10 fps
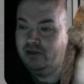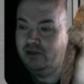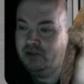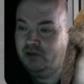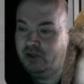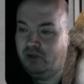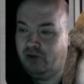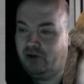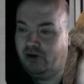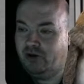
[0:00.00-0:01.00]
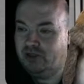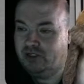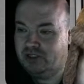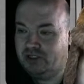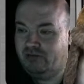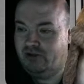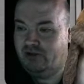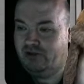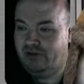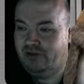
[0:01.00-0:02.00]
do any better on this level
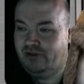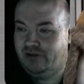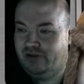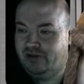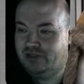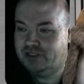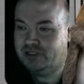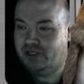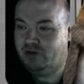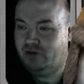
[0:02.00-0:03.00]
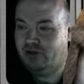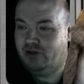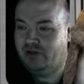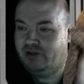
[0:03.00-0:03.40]
this time around.